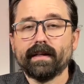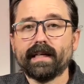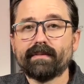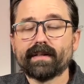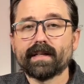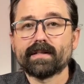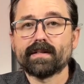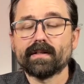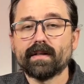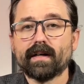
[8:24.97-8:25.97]

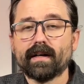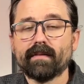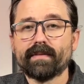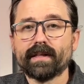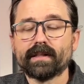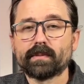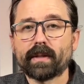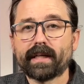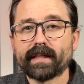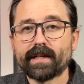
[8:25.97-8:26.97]
Evenness of the
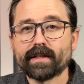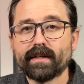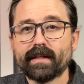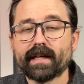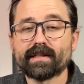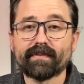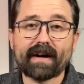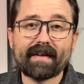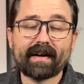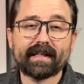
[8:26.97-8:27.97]
spring tension gets a
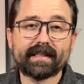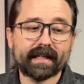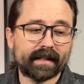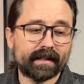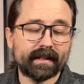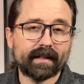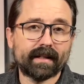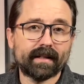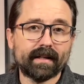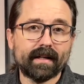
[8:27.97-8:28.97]
5 out of 10.
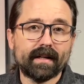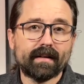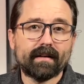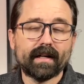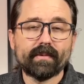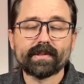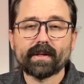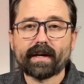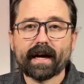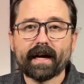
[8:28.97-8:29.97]
It was
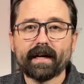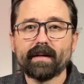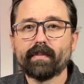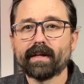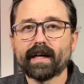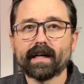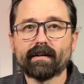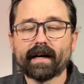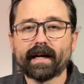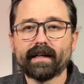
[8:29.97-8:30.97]
okay, but not
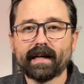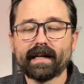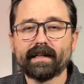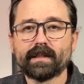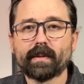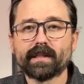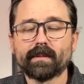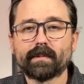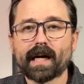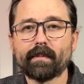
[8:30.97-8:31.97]
great. I did spend
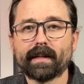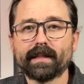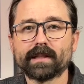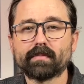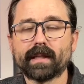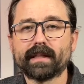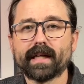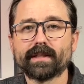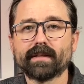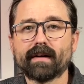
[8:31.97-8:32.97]
some time getting the spring
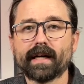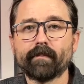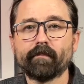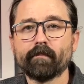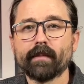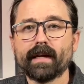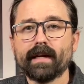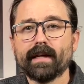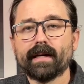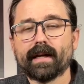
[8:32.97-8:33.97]
tension right,
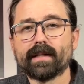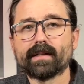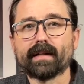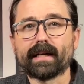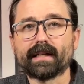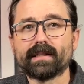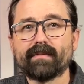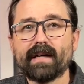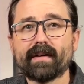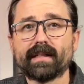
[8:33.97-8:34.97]
and so that gets a
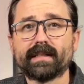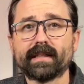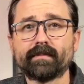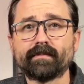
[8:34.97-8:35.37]
5 out of 10.